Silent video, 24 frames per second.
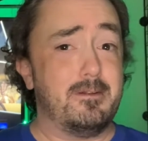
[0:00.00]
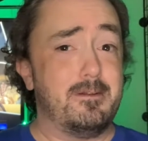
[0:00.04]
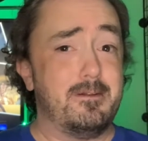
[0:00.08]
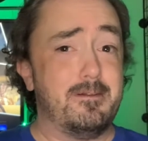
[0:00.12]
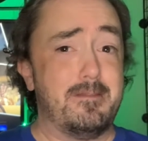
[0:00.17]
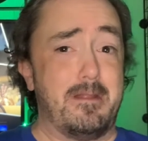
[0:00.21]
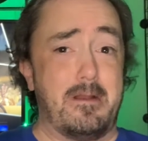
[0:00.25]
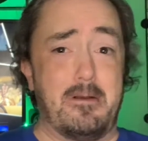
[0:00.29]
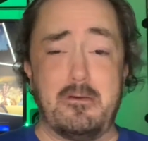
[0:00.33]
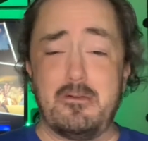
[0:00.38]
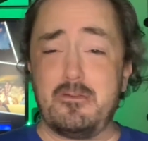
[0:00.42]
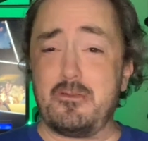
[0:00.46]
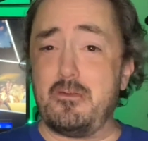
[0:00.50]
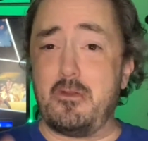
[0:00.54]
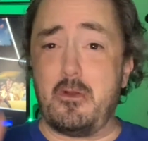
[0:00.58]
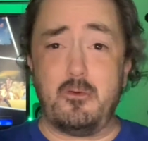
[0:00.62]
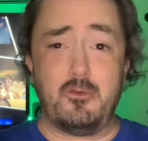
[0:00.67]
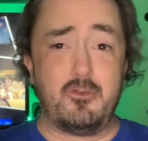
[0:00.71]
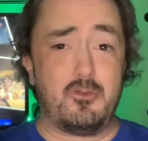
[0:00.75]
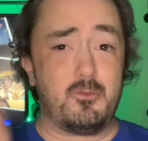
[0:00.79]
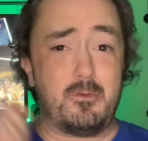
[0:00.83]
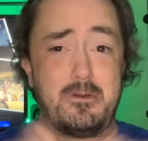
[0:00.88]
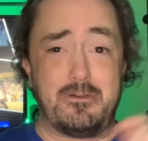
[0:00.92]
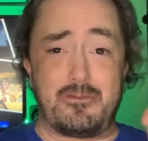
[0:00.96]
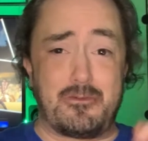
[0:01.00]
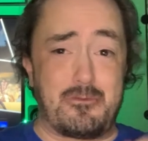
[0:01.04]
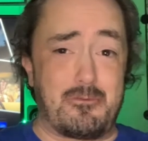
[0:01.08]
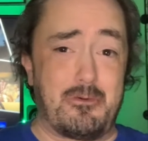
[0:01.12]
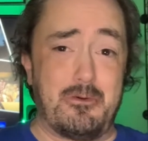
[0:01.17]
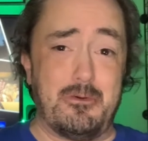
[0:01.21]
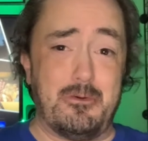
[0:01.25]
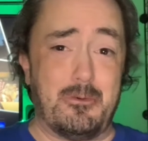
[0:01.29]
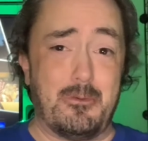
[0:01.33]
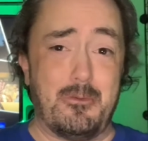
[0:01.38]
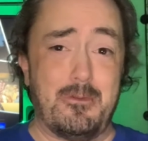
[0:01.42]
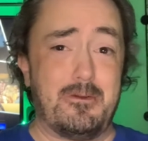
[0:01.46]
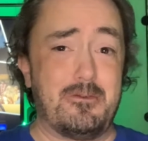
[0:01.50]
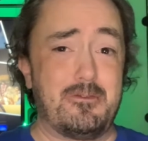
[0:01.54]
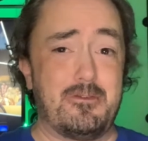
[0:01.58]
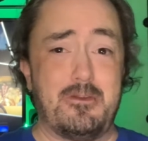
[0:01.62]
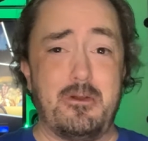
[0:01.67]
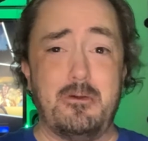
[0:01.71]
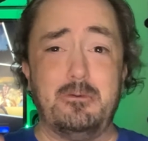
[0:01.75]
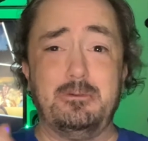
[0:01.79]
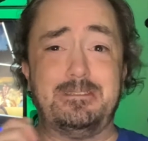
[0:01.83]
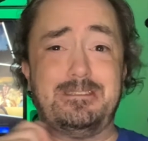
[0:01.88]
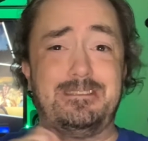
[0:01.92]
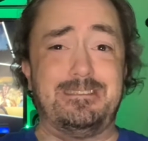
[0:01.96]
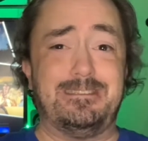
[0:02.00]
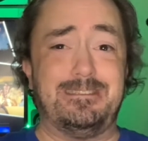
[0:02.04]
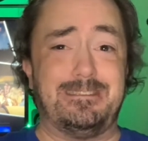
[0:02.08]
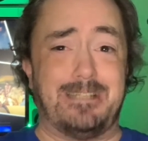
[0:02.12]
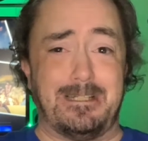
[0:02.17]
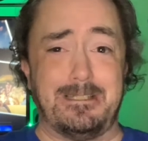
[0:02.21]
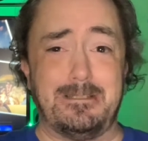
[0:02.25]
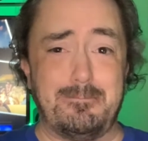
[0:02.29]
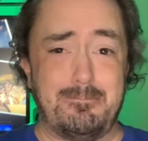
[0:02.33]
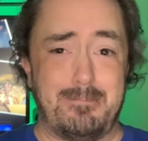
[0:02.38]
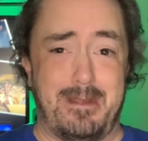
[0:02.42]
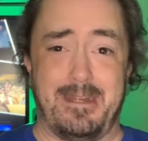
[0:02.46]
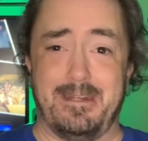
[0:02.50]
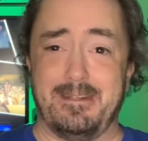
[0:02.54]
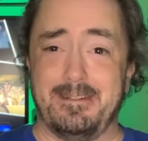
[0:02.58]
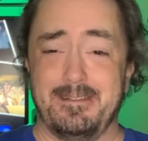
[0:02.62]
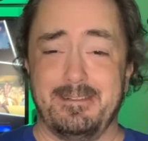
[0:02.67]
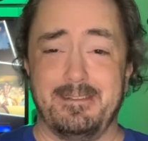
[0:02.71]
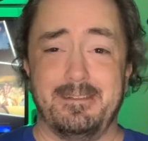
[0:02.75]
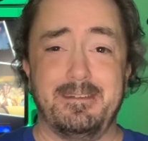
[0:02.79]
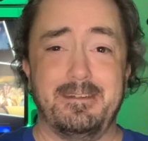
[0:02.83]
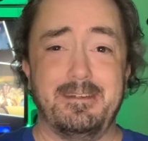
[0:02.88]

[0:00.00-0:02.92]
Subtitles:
There's no switcheroo. There's no stuntman.